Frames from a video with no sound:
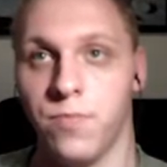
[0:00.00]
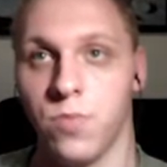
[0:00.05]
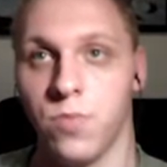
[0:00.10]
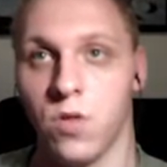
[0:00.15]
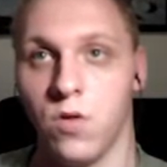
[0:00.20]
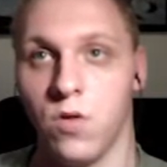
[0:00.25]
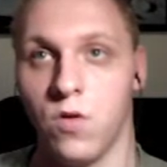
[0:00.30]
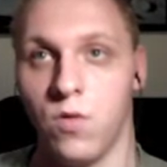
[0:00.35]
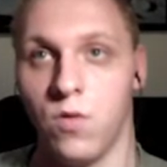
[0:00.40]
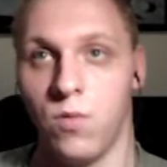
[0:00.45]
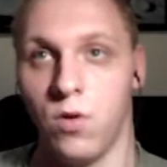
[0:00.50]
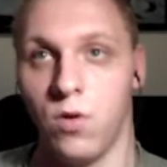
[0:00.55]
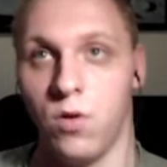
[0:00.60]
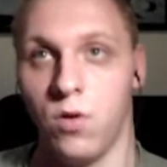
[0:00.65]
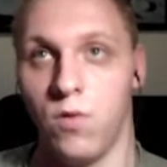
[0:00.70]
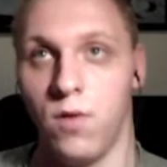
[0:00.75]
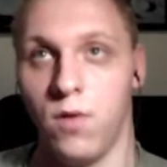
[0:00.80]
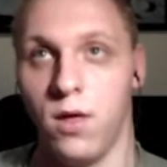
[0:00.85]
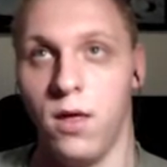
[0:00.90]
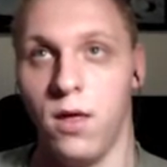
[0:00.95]
So we go
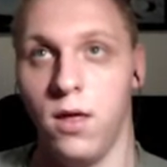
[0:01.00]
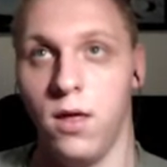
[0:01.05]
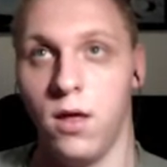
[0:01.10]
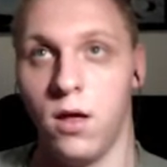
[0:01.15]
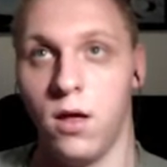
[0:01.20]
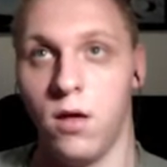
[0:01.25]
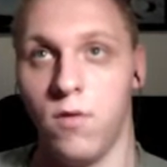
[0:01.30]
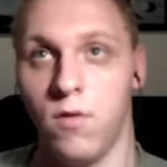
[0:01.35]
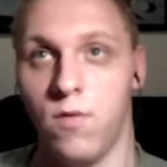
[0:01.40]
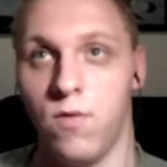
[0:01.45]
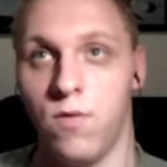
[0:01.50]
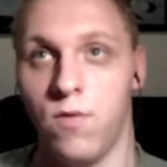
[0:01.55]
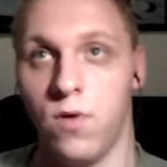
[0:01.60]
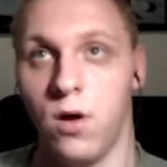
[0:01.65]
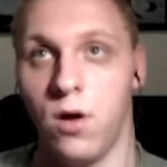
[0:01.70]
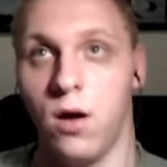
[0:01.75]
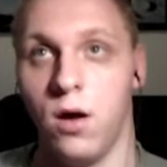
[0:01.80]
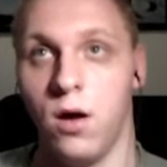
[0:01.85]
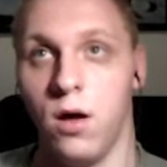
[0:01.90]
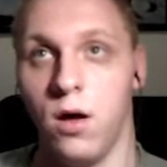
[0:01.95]
over here,
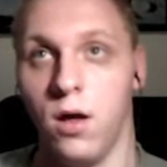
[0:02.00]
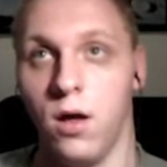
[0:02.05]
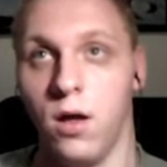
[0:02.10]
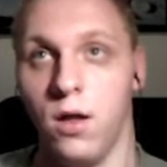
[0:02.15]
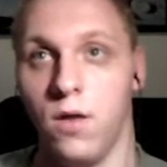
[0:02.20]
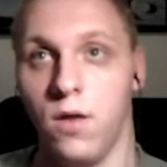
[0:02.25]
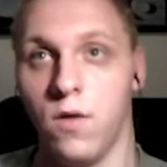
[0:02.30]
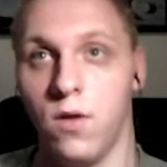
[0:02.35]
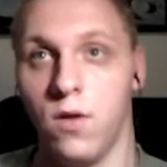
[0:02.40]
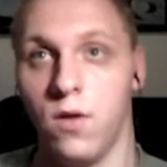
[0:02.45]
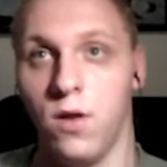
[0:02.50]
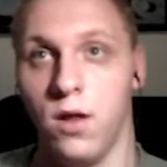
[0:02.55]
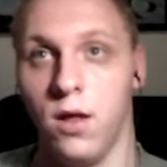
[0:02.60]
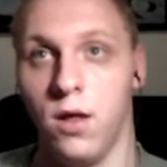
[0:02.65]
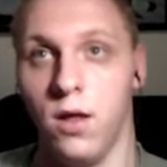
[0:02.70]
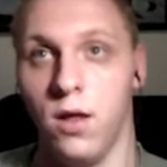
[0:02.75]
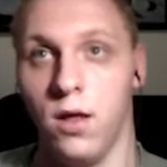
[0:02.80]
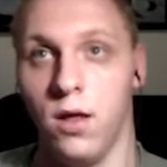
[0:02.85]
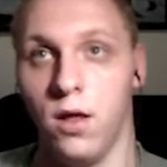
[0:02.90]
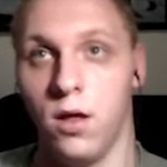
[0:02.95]
find
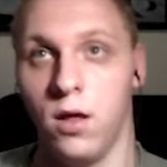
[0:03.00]
the,